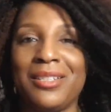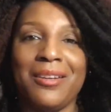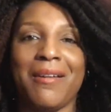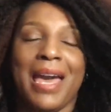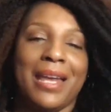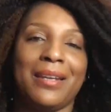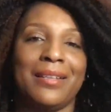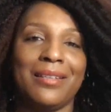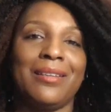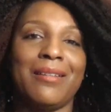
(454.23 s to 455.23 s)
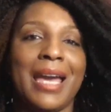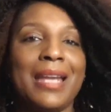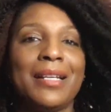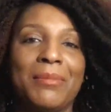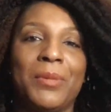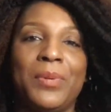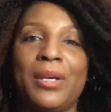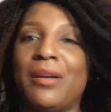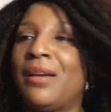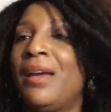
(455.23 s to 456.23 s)
You know, I had to, you know, I had to come up
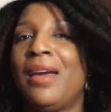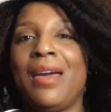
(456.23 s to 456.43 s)
here